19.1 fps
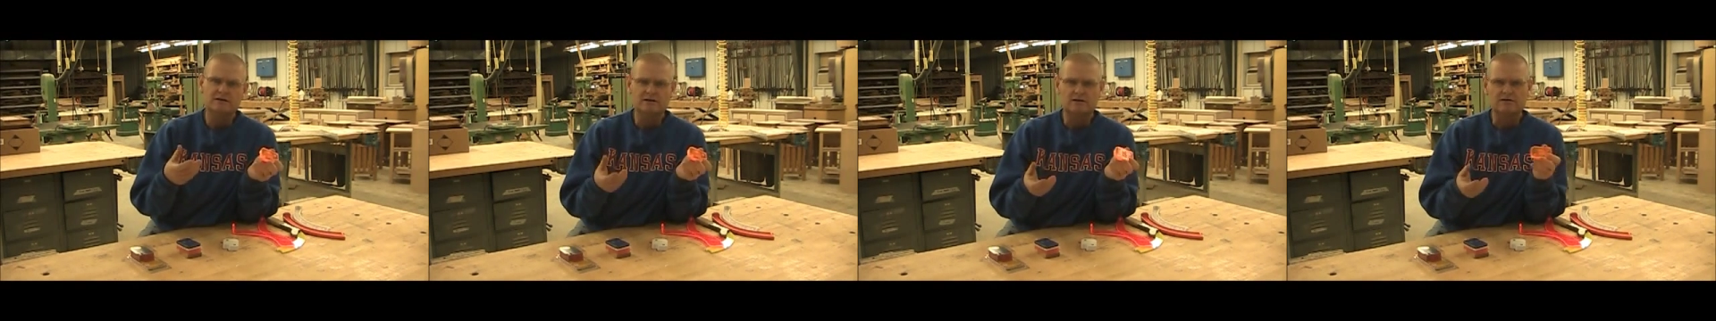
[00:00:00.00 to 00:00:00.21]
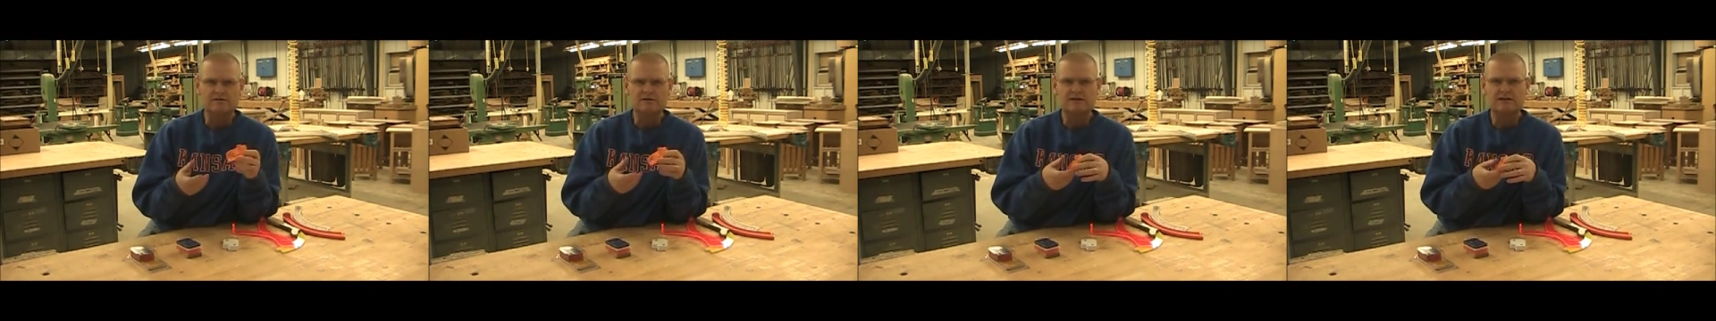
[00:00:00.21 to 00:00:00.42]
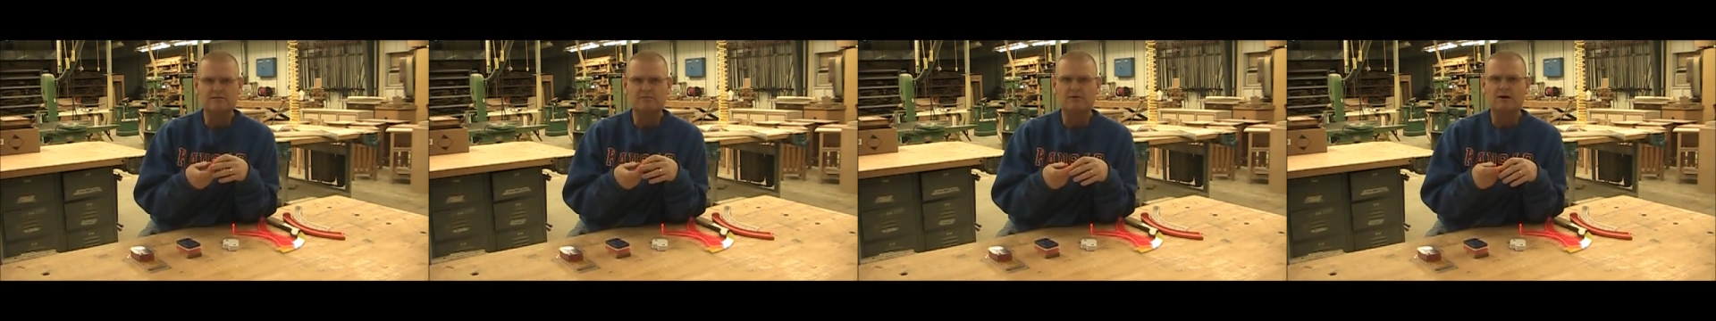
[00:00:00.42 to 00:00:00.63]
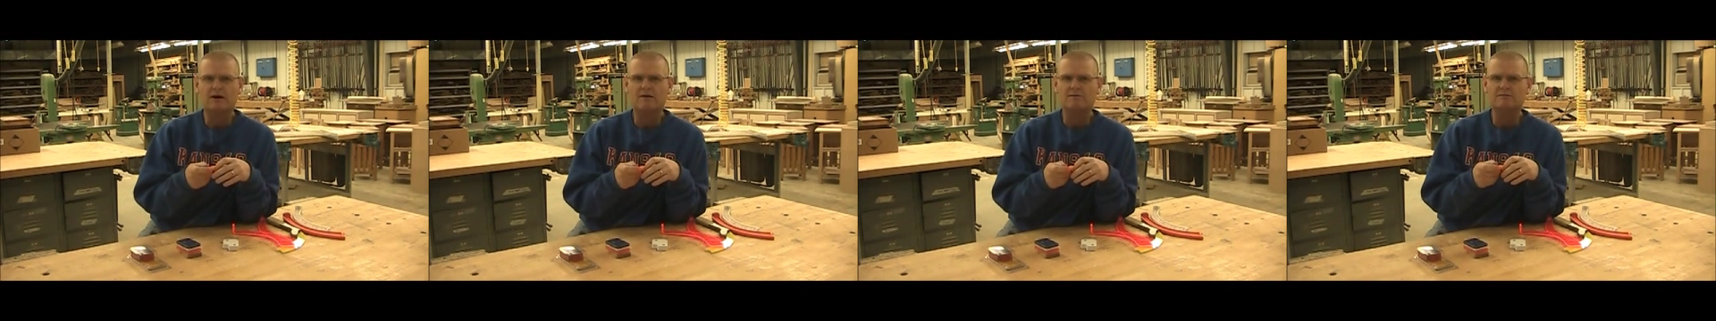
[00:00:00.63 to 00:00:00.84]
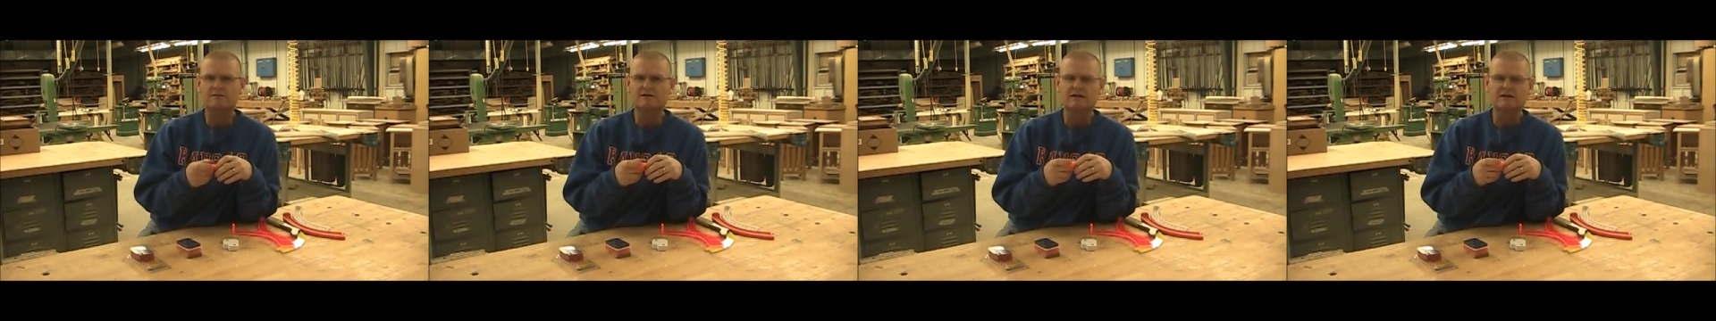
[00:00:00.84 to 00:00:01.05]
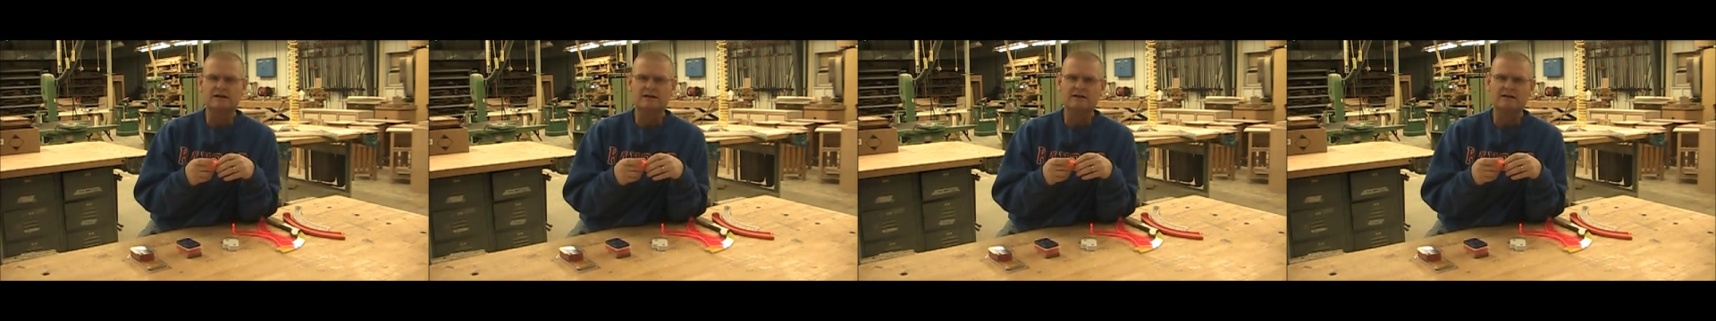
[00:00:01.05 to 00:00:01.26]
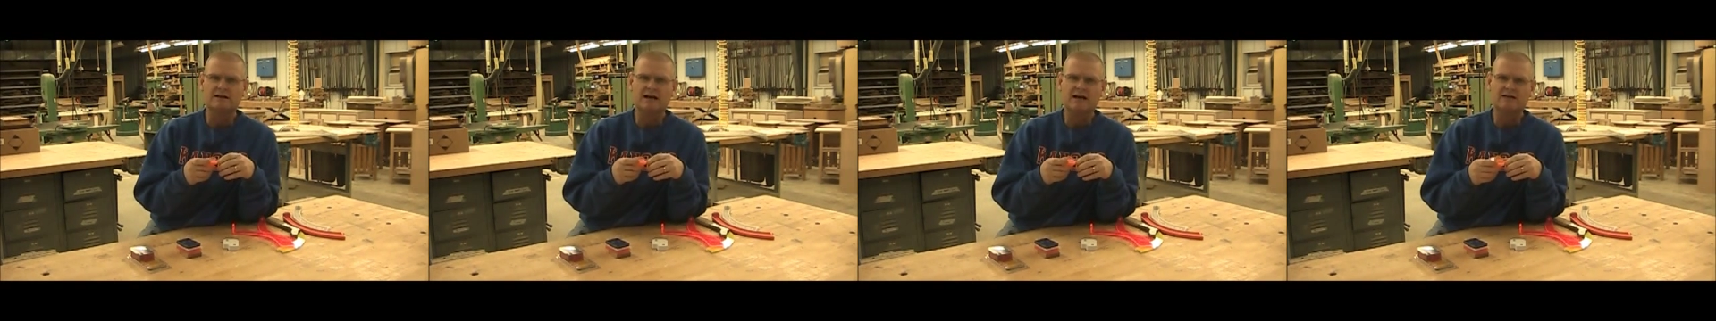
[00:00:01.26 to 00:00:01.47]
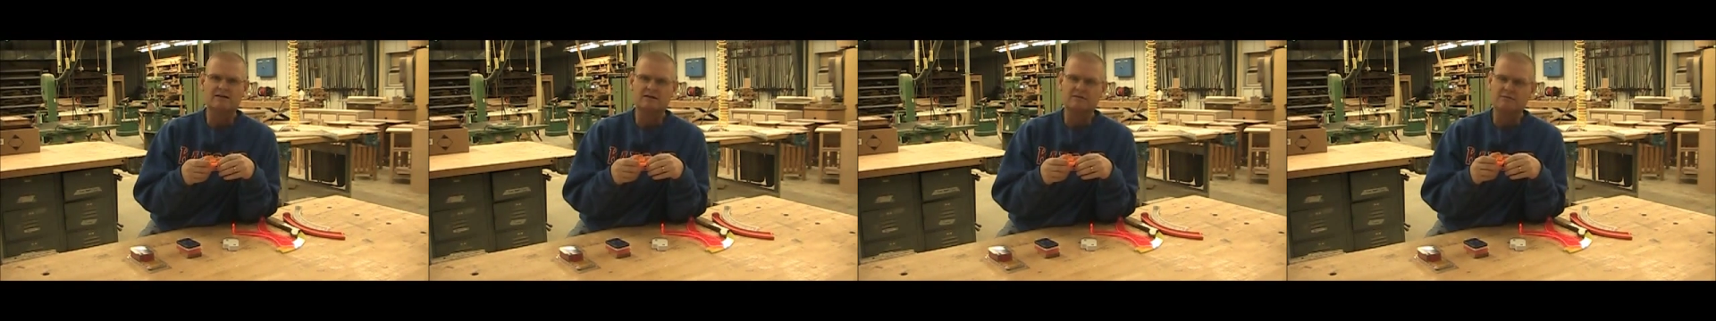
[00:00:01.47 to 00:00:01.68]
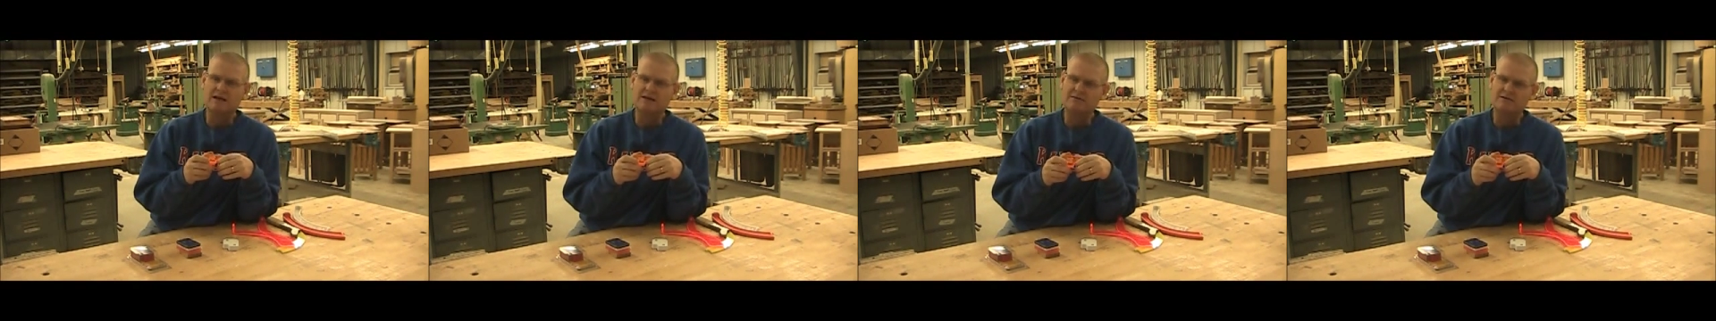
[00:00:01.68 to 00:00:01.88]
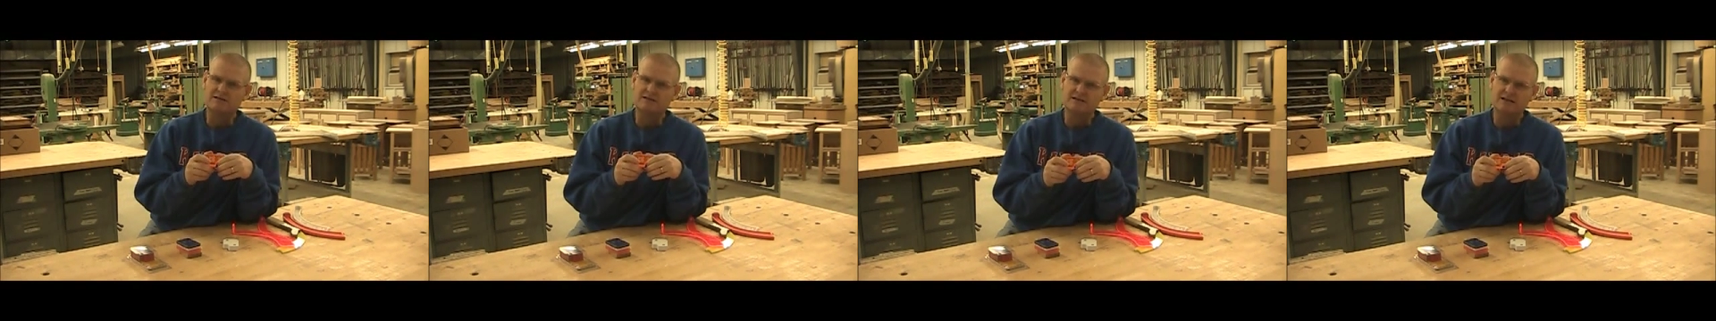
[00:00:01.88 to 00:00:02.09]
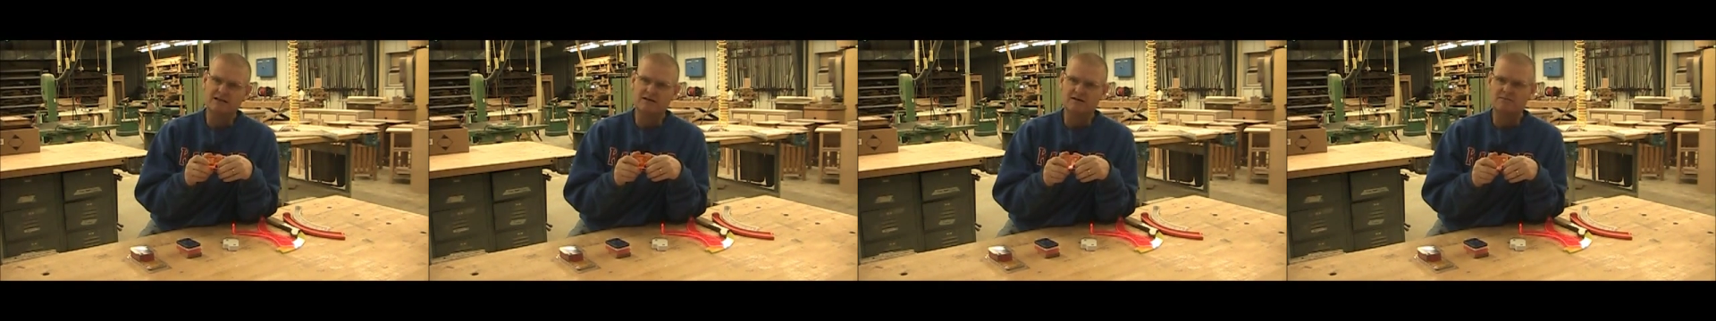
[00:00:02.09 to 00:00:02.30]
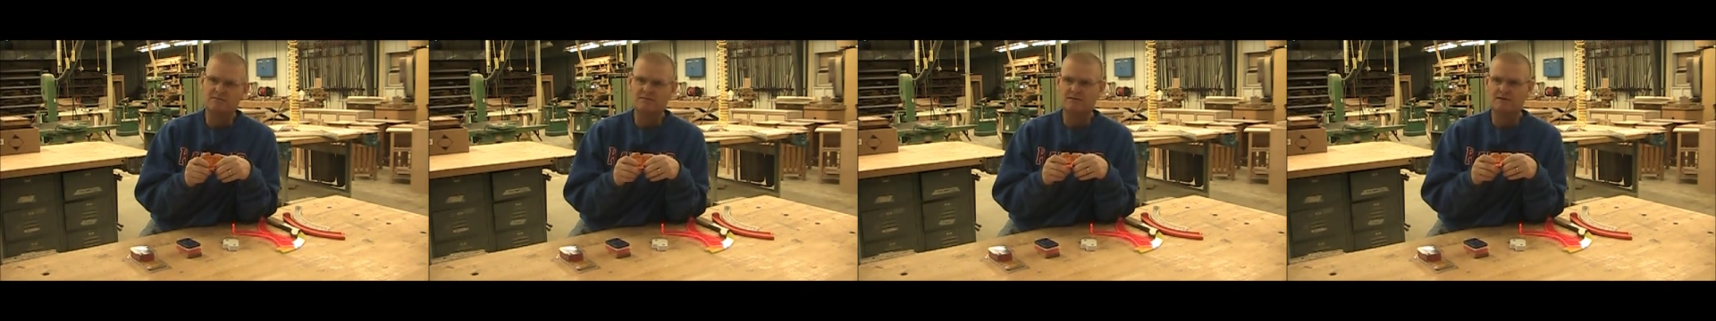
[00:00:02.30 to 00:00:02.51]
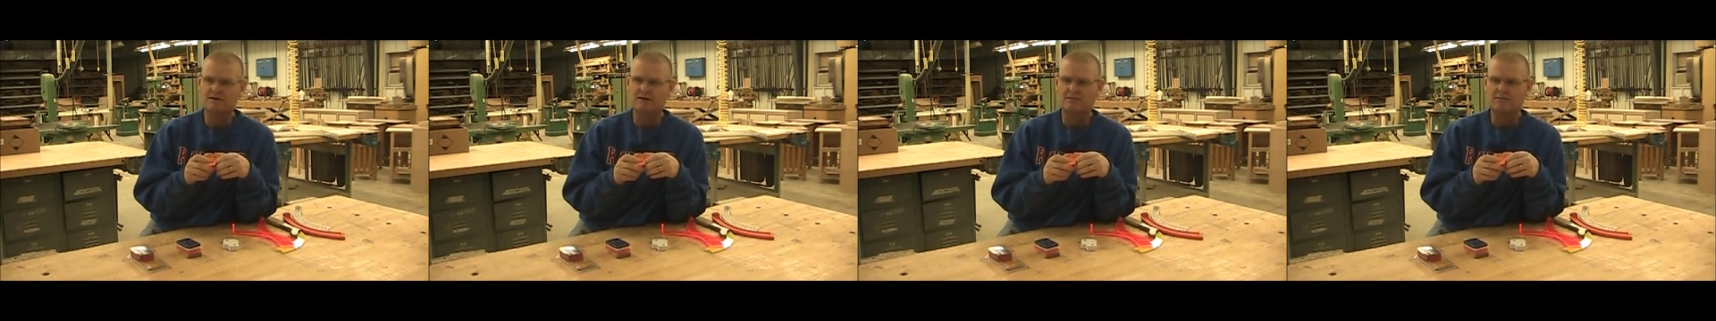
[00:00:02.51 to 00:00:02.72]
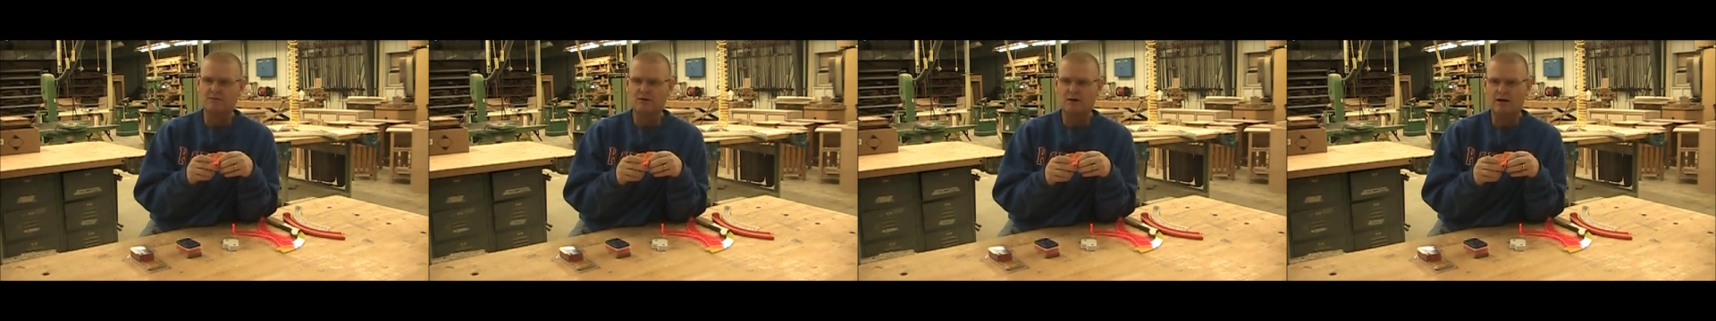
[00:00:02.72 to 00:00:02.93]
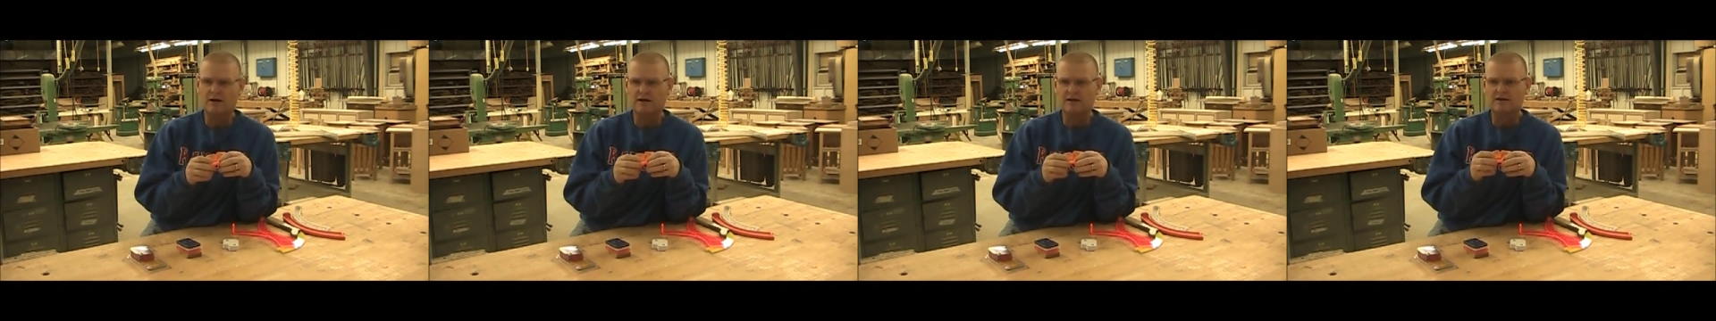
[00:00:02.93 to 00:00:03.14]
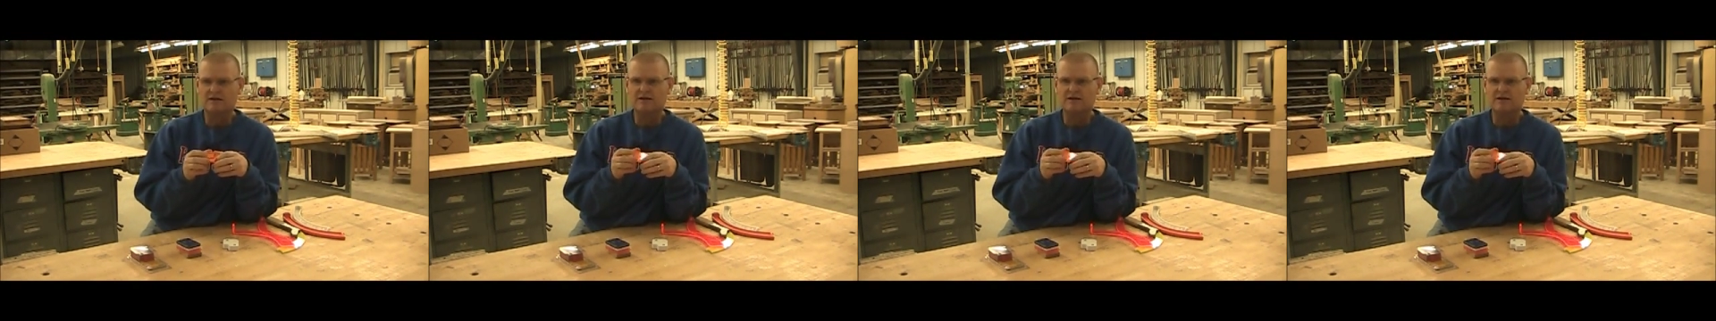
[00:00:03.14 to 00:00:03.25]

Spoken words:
see the problems, and then actually maybe send the product